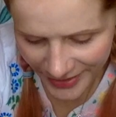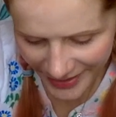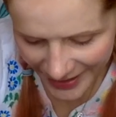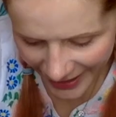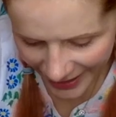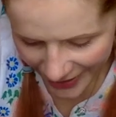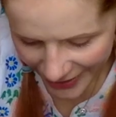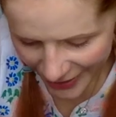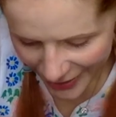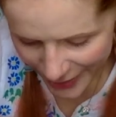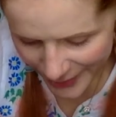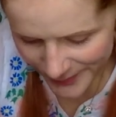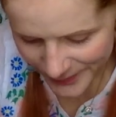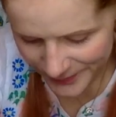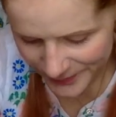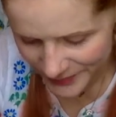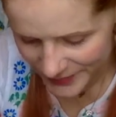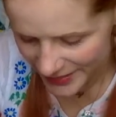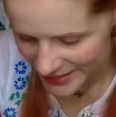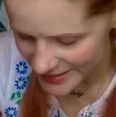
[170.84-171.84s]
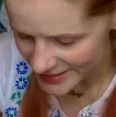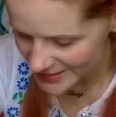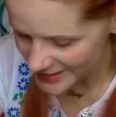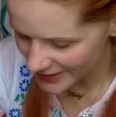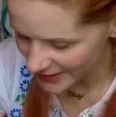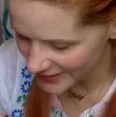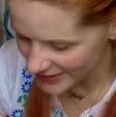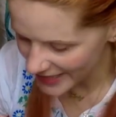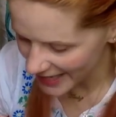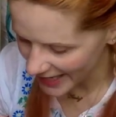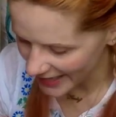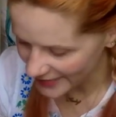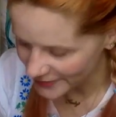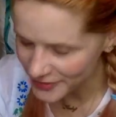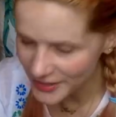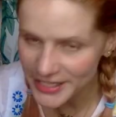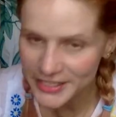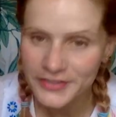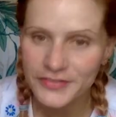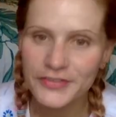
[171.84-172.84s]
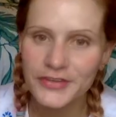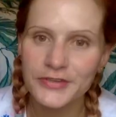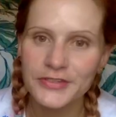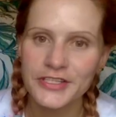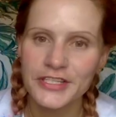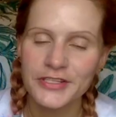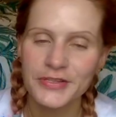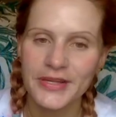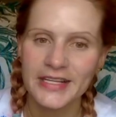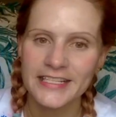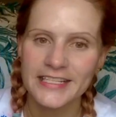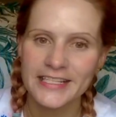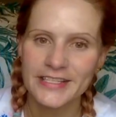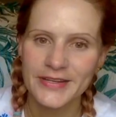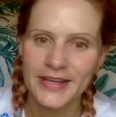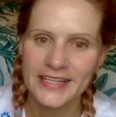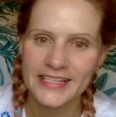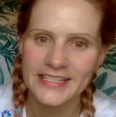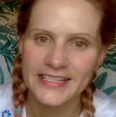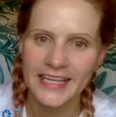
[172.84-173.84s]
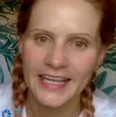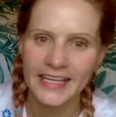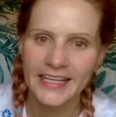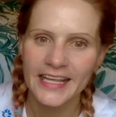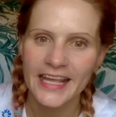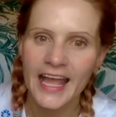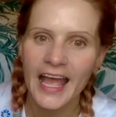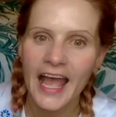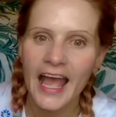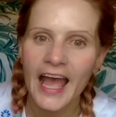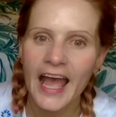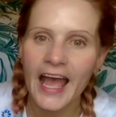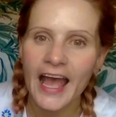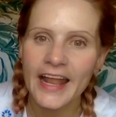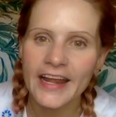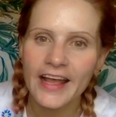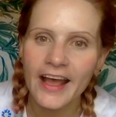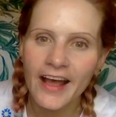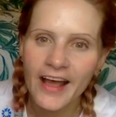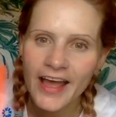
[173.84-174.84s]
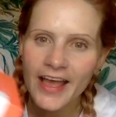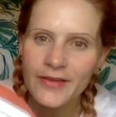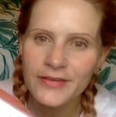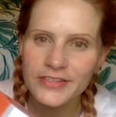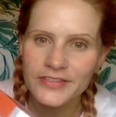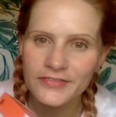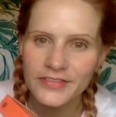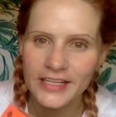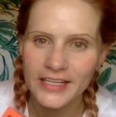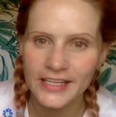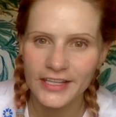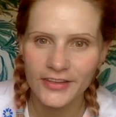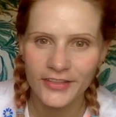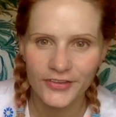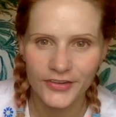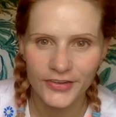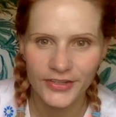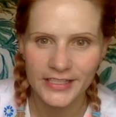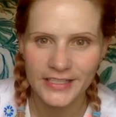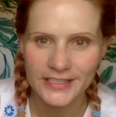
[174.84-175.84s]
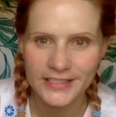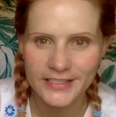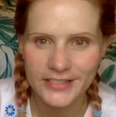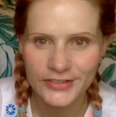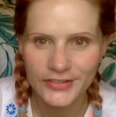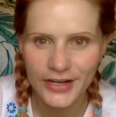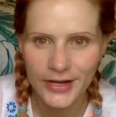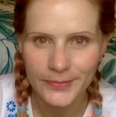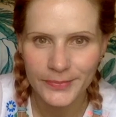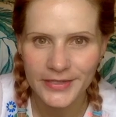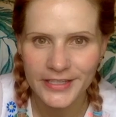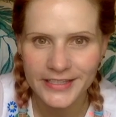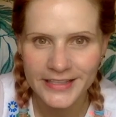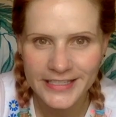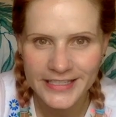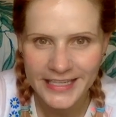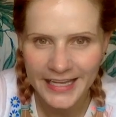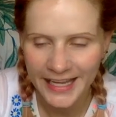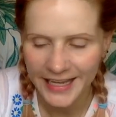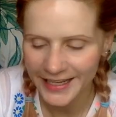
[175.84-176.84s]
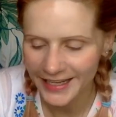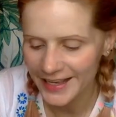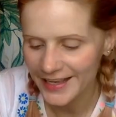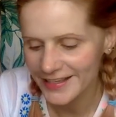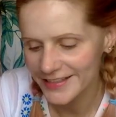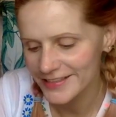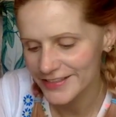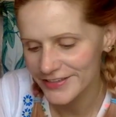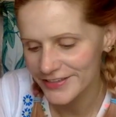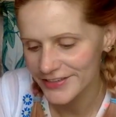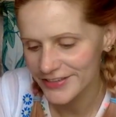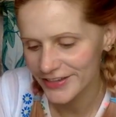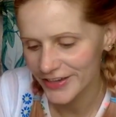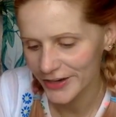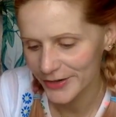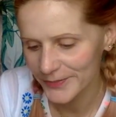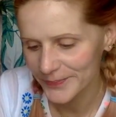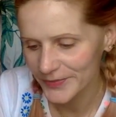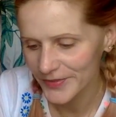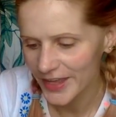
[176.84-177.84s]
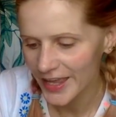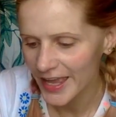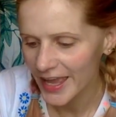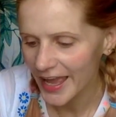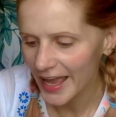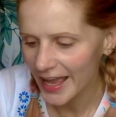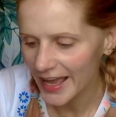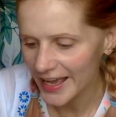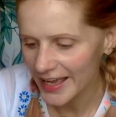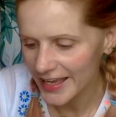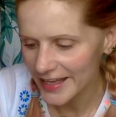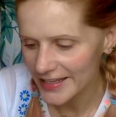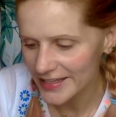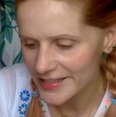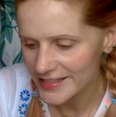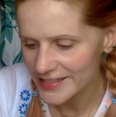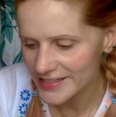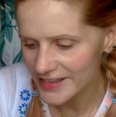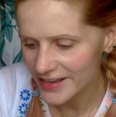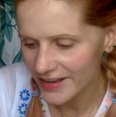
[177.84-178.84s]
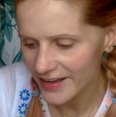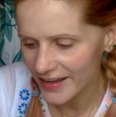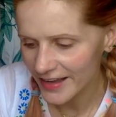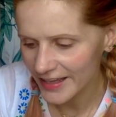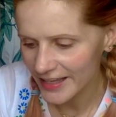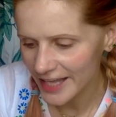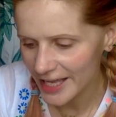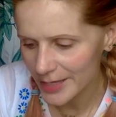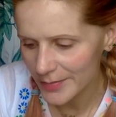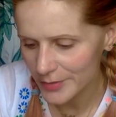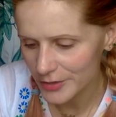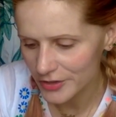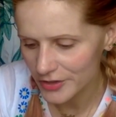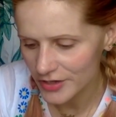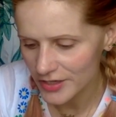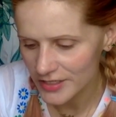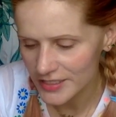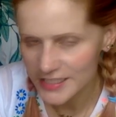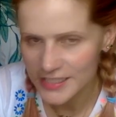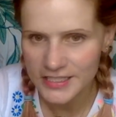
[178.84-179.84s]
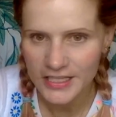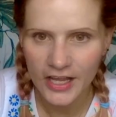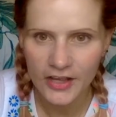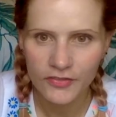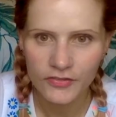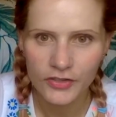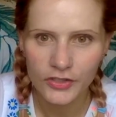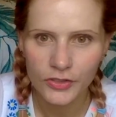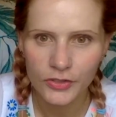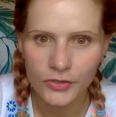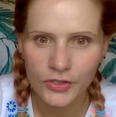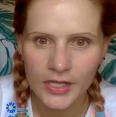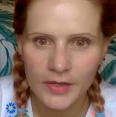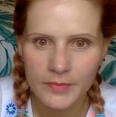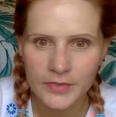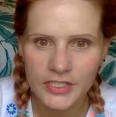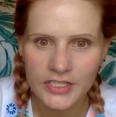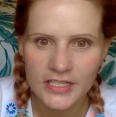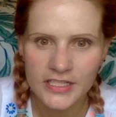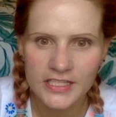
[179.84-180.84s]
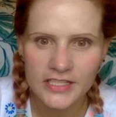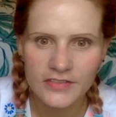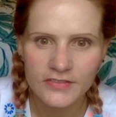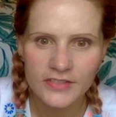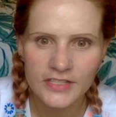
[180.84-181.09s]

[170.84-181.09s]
So yeah, fast forward to 2020, and I was flicking through Instagram the other day, as you do, and I came across a few images of